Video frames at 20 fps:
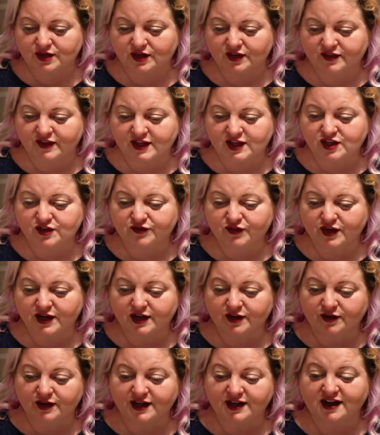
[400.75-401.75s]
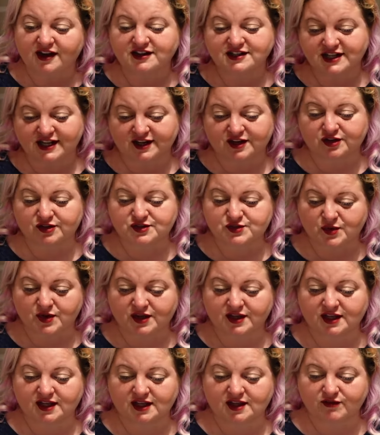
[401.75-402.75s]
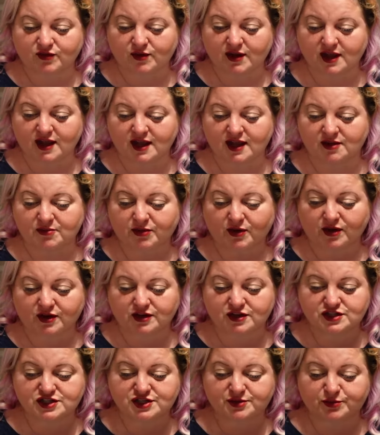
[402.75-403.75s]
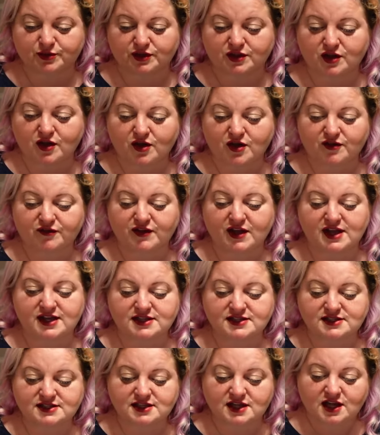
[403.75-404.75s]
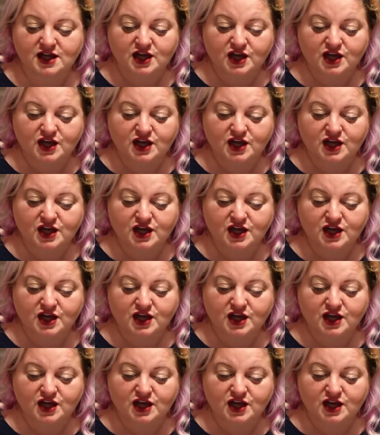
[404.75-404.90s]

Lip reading: Thank you for entering our Dead Girls Walking giveaway in partnership with Y'all Fest.